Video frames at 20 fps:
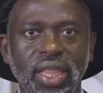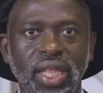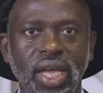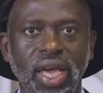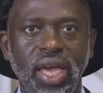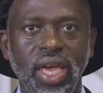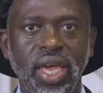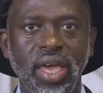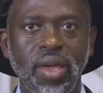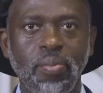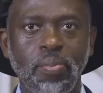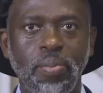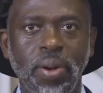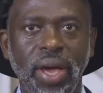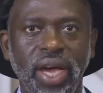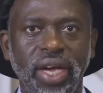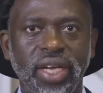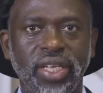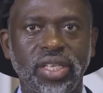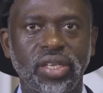the
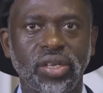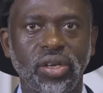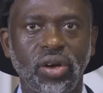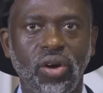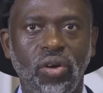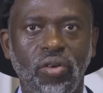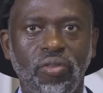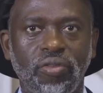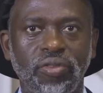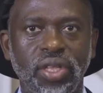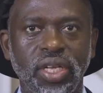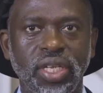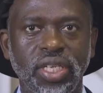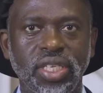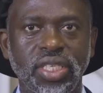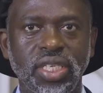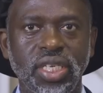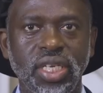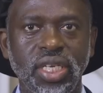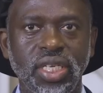impact of the
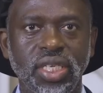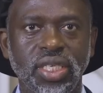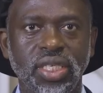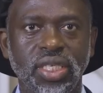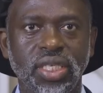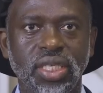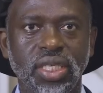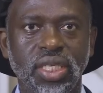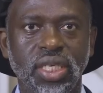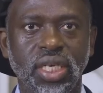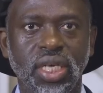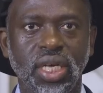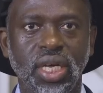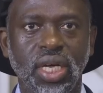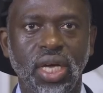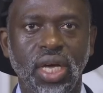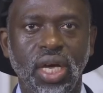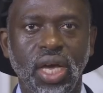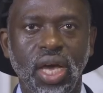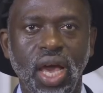disease.
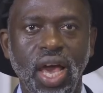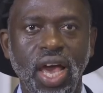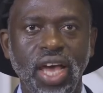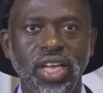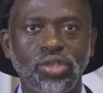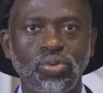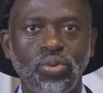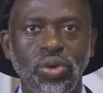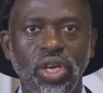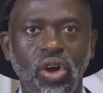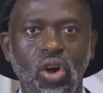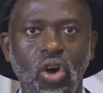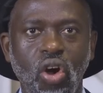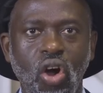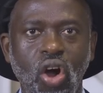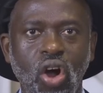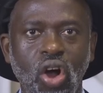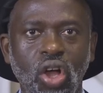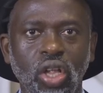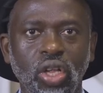As we
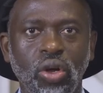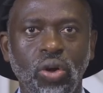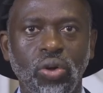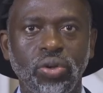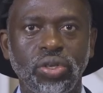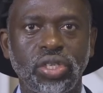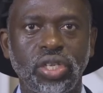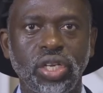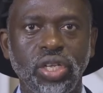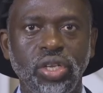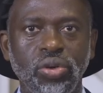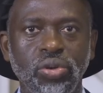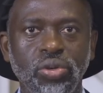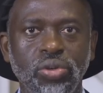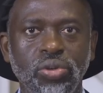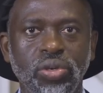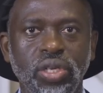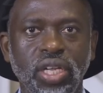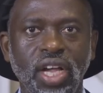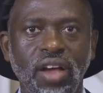all continue
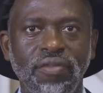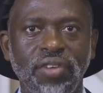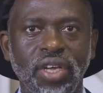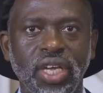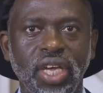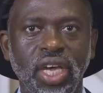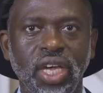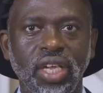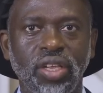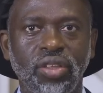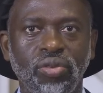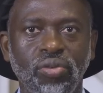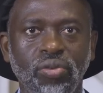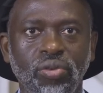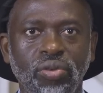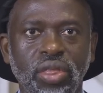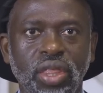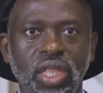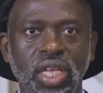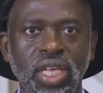to navigate
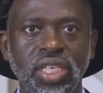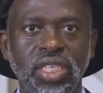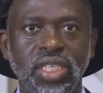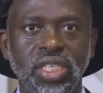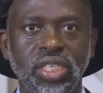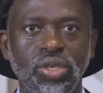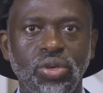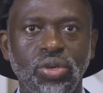through these